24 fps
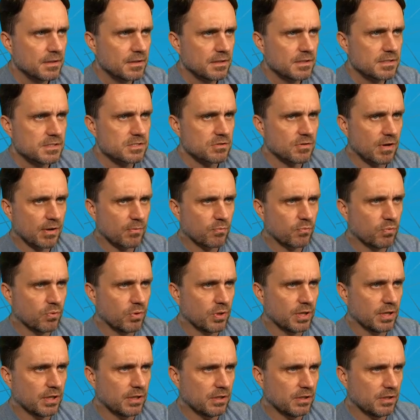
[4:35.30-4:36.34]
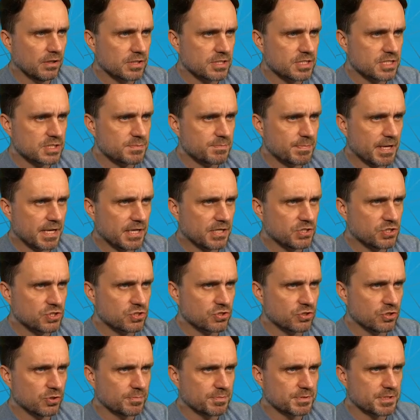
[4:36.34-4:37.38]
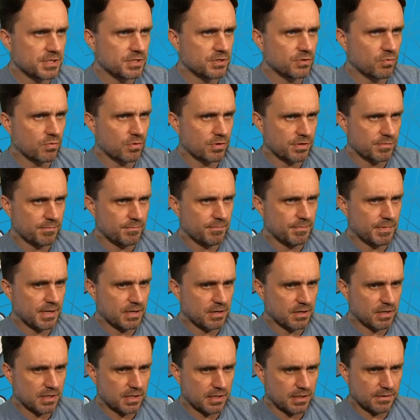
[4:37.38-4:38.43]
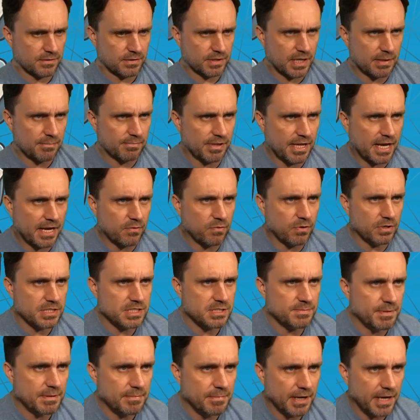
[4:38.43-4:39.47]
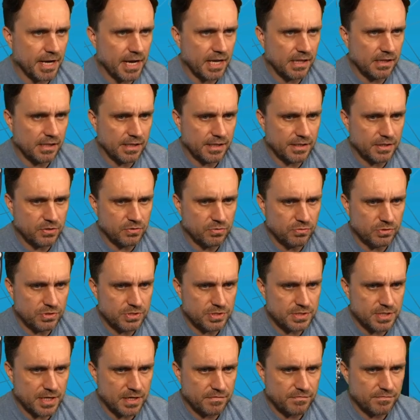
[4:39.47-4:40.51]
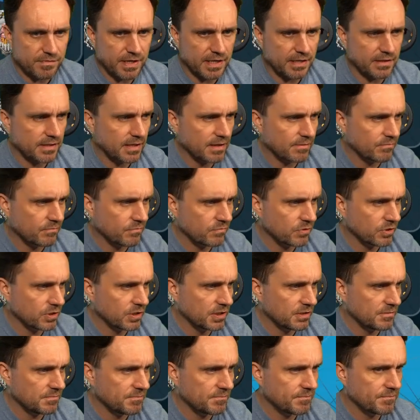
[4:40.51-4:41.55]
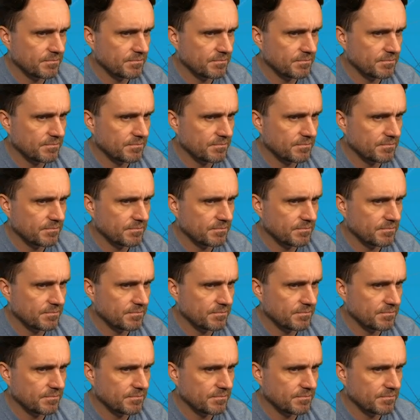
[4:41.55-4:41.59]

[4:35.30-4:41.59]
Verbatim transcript: So I will spend troops in North America. Okay, black wants to be my ally. Cool stuff, man. Yep, we're good.